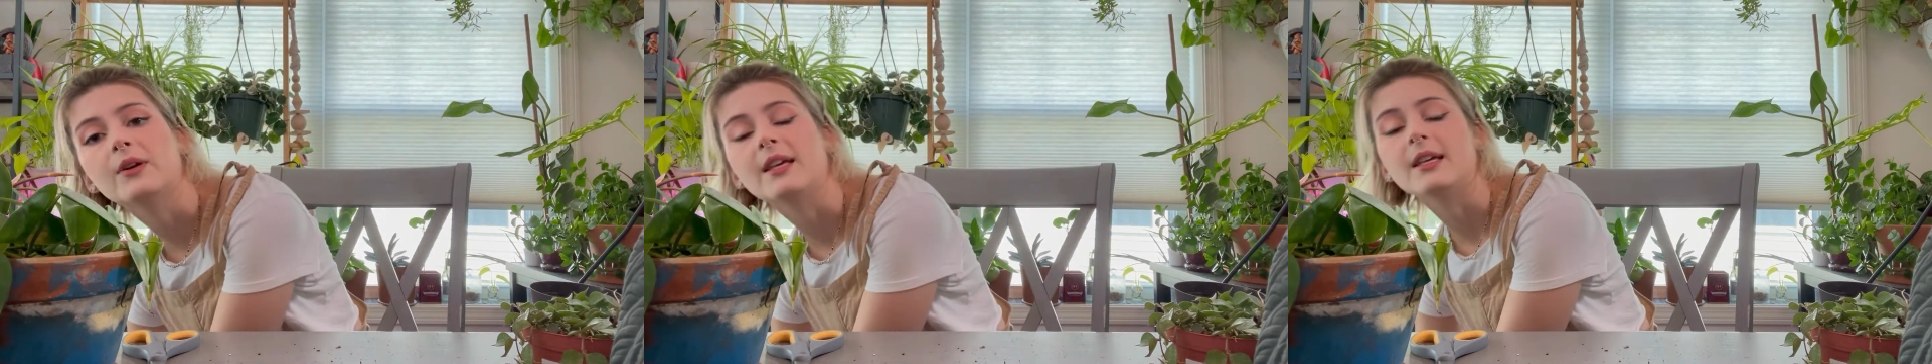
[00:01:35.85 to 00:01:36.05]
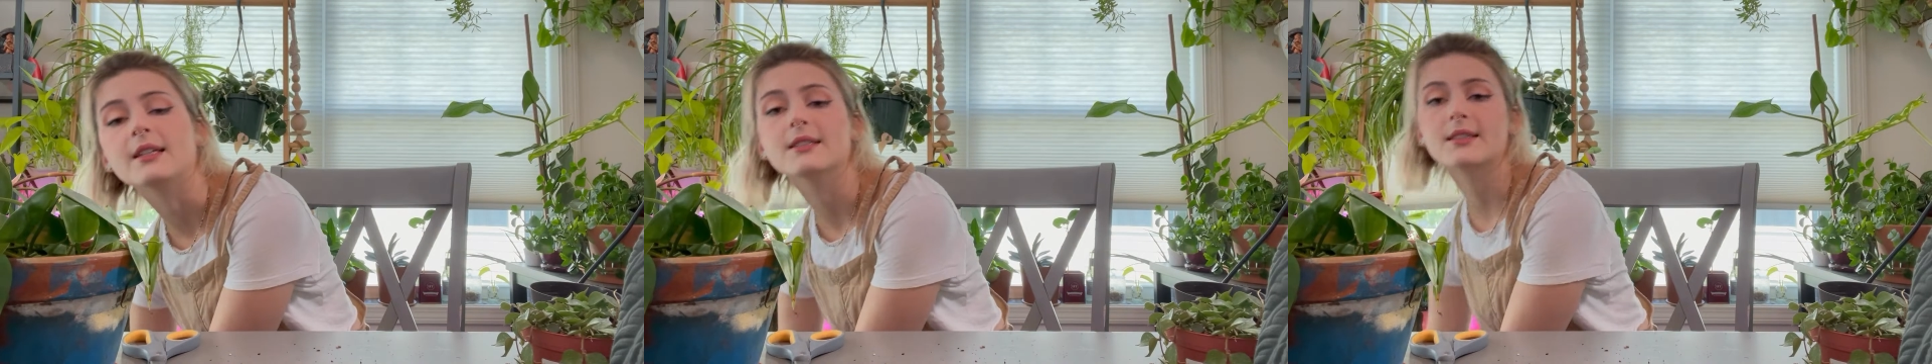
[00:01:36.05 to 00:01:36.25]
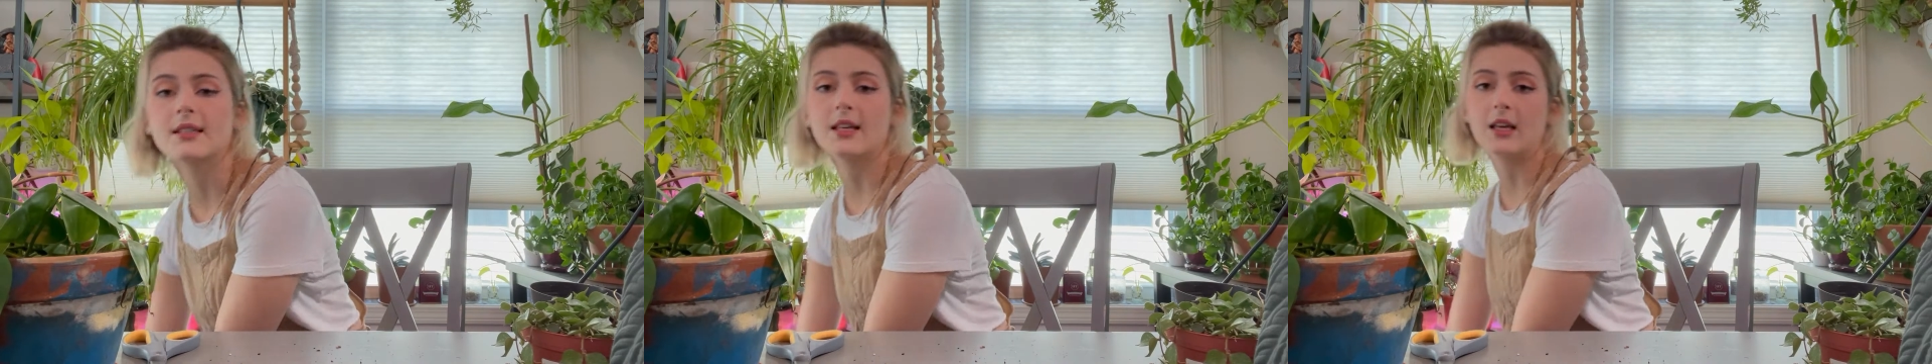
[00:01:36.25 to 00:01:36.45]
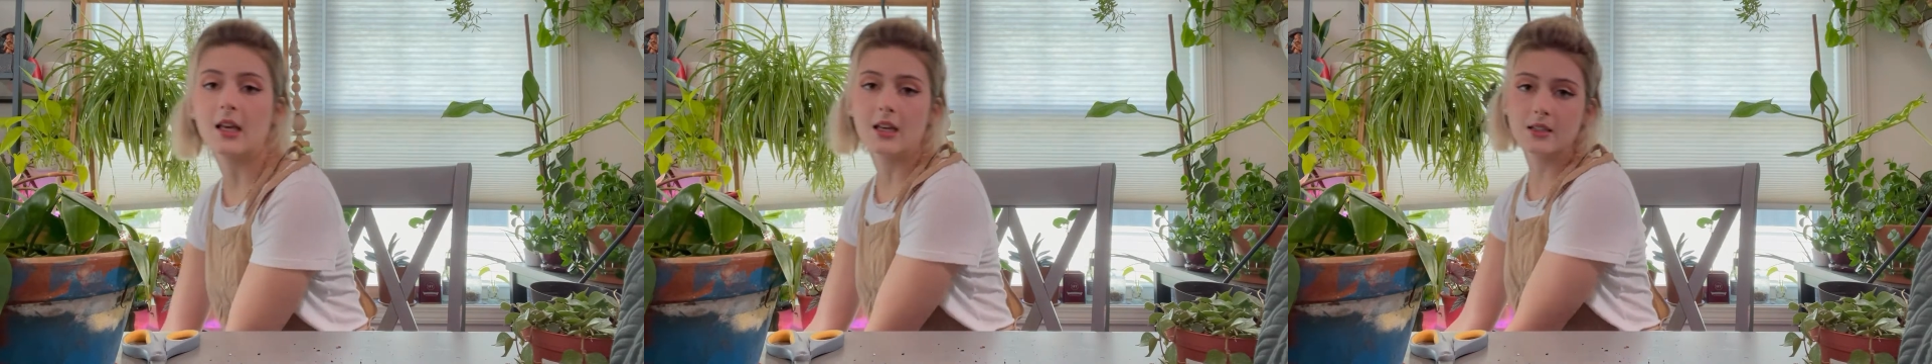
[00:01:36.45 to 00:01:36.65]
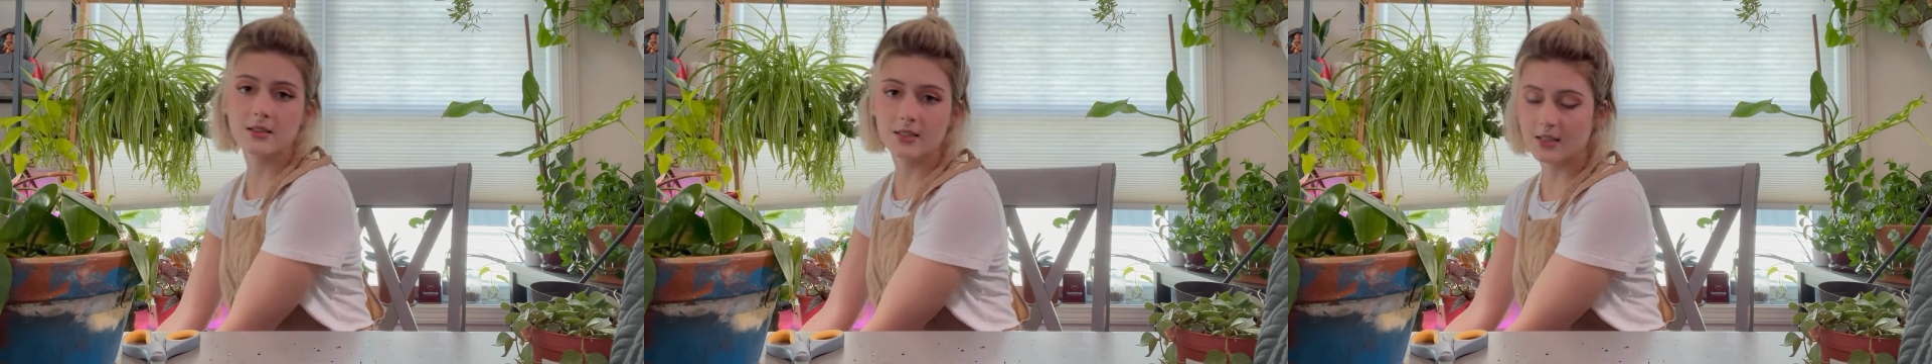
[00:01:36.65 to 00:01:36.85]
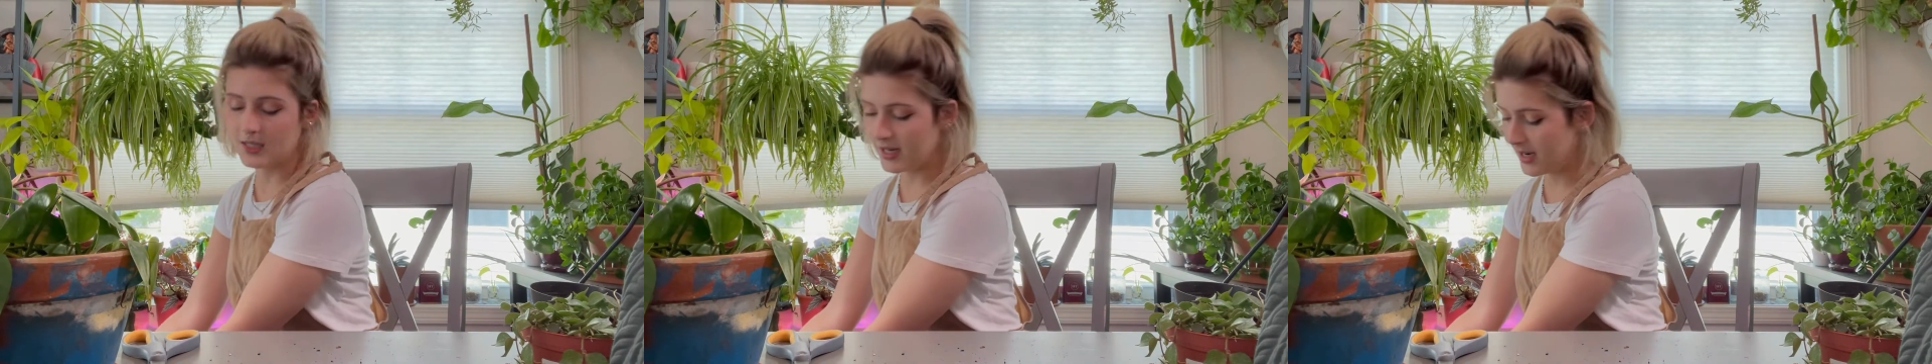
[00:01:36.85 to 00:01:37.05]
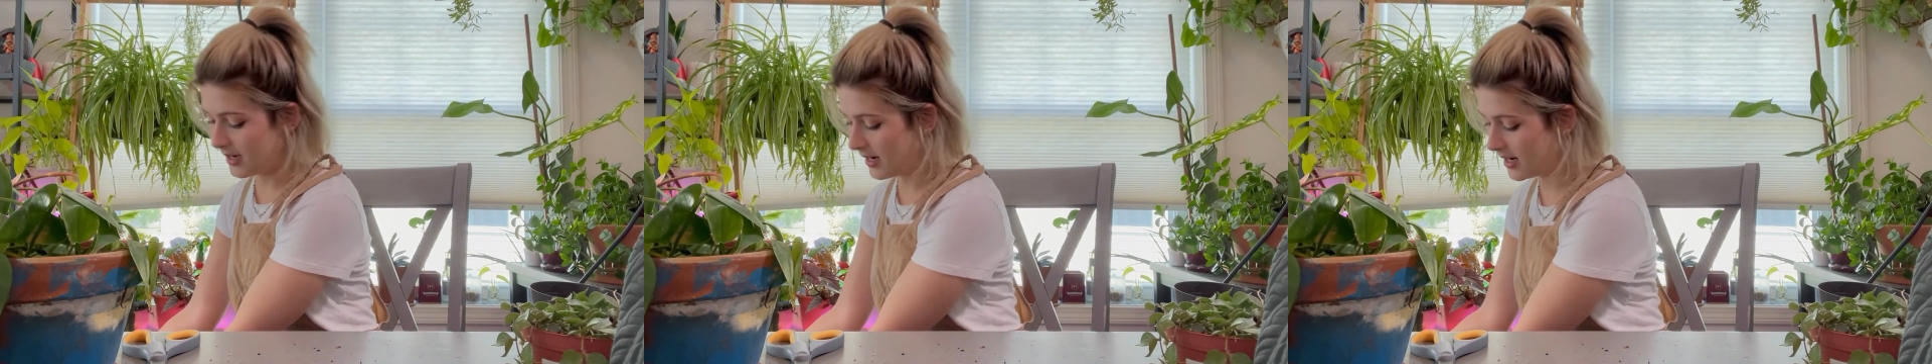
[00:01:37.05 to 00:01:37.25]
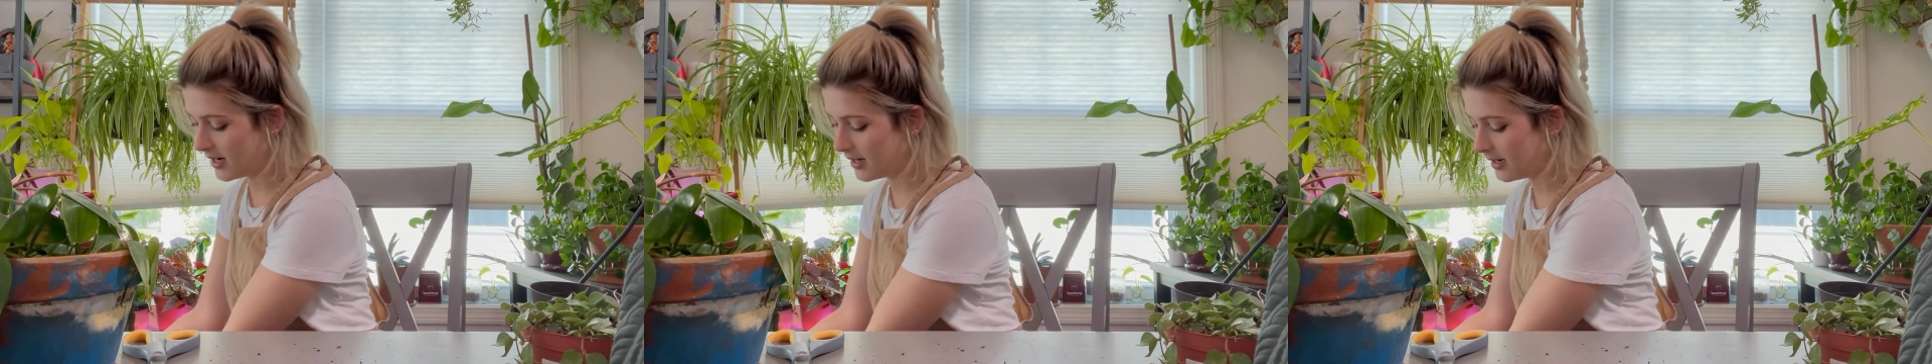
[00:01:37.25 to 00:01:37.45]
easy to take
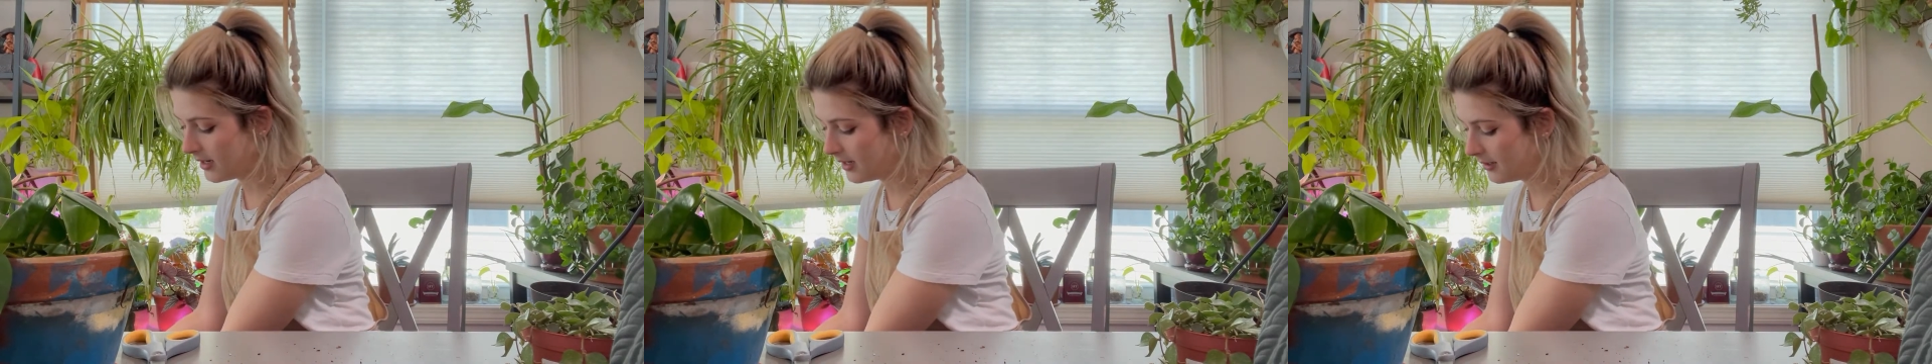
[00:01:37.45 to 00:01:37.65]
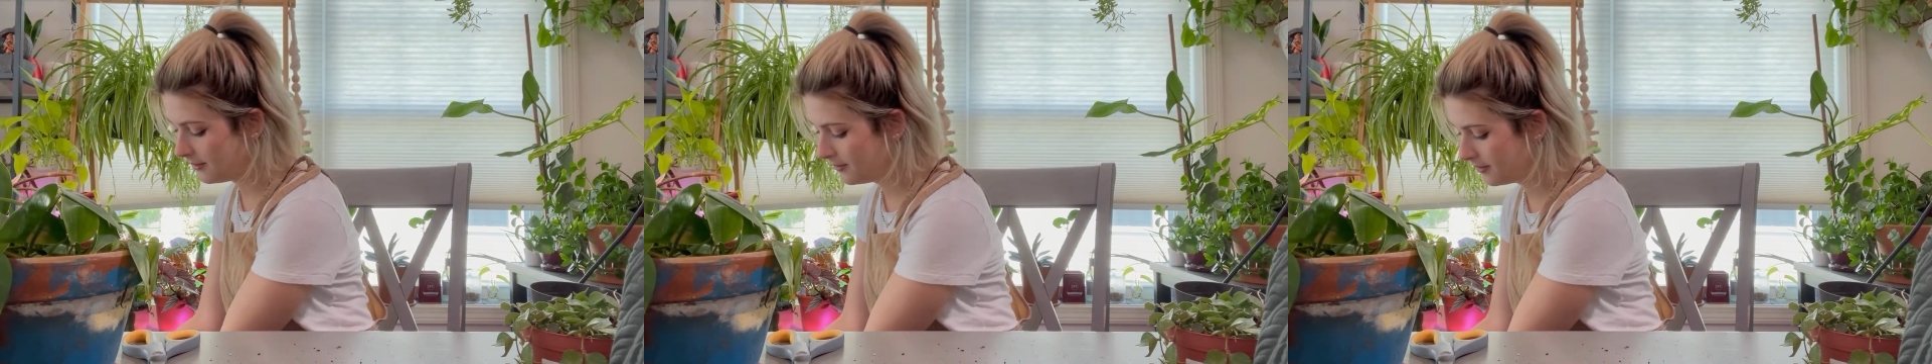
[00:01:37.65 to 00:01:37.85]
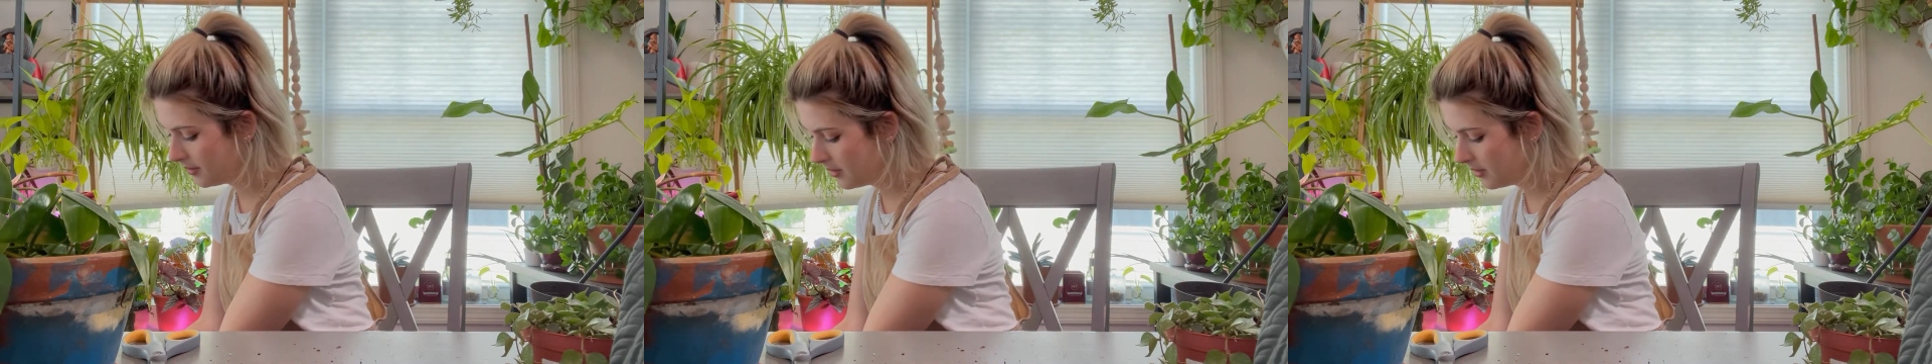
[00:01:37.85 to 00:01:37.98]
care of.